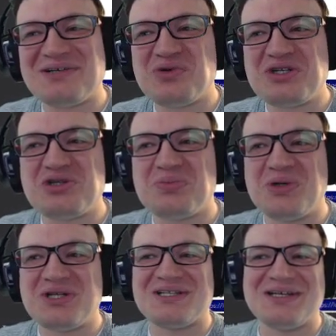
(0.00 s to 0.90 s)
Once you
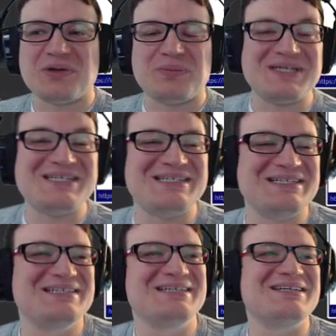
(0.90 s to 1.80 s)
put in the letter
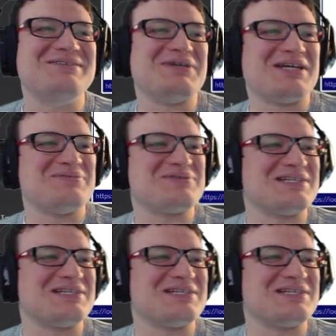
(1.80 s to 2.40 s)
P, it becomes